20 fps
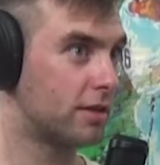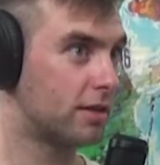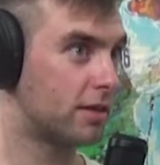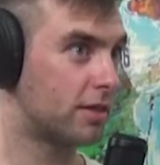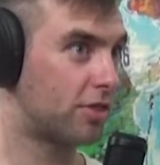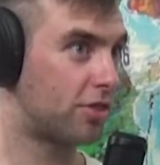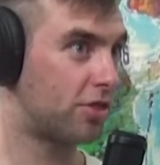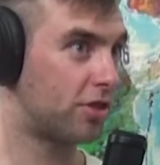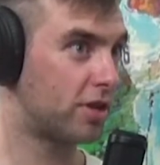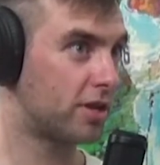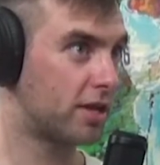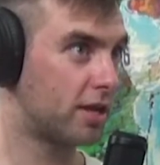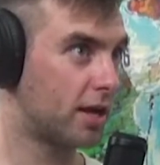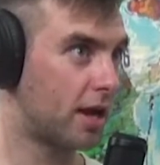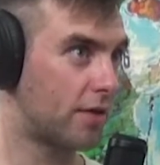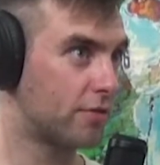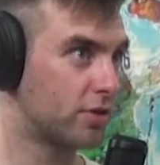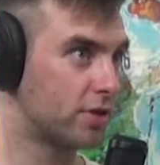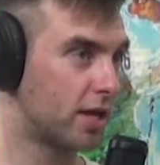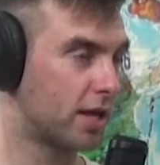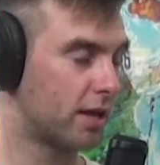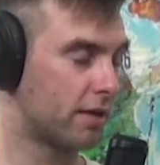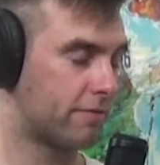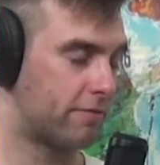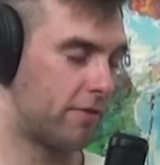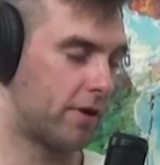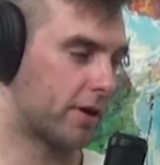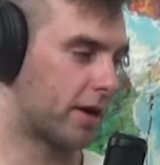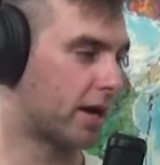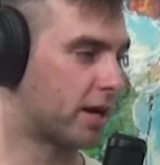thinking every day, like,
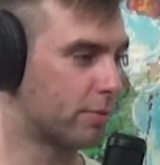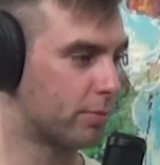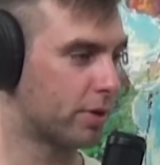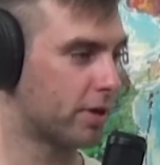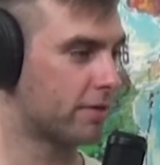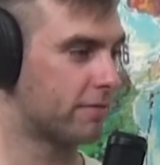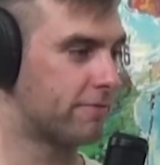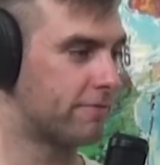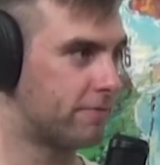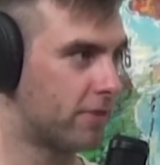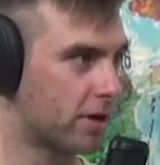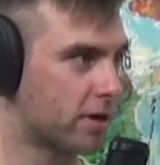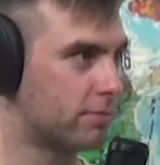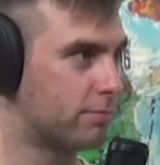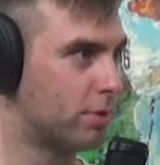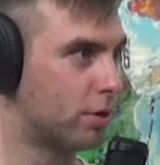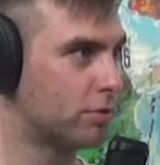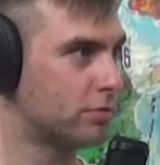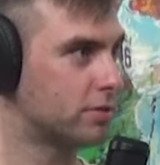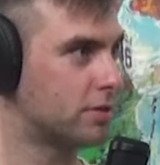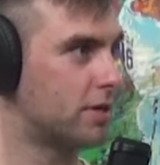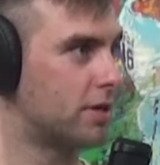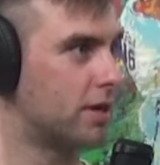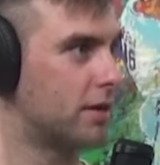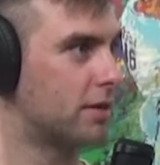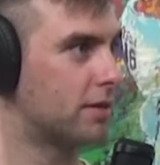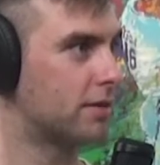fuck, I could break a fucking bone today.